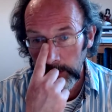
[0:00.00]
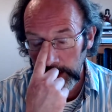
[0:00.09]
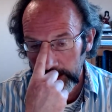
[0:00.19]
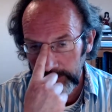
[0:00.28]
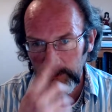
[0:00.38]

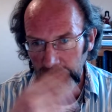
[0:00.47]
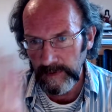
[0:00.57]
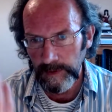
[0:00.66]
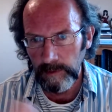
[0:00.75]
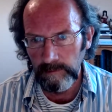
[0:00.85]
like
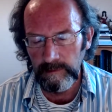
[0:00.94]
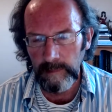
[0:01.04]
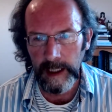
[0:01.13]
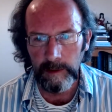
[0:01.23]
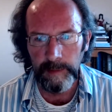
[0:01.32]

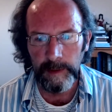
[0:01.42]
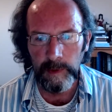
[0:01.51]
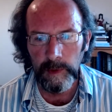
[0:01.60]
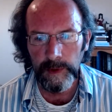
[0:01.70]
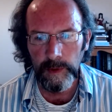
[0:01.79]
how people
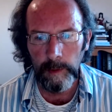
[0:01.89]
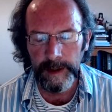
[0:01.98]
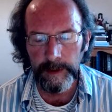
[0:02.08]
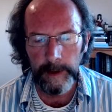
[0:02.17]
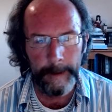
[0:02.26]
would normally
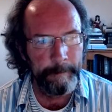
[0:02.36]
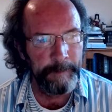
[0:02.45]
do it.